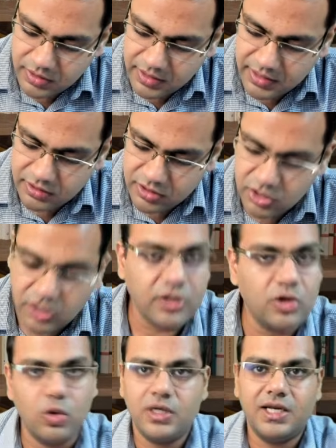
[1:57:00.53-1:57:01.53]
your
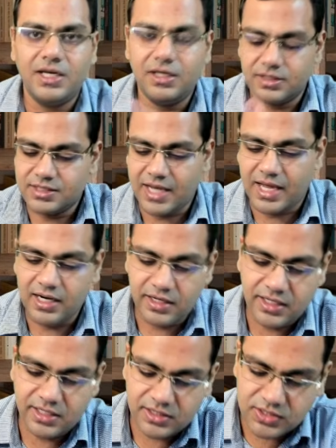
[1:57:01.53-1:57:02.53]
total
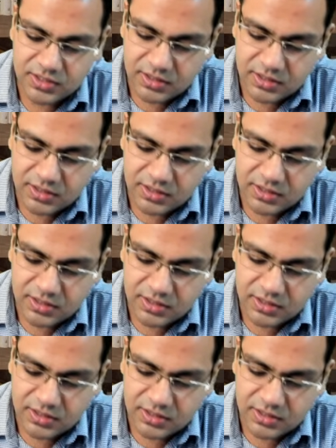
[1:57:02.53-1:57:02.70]
salary is,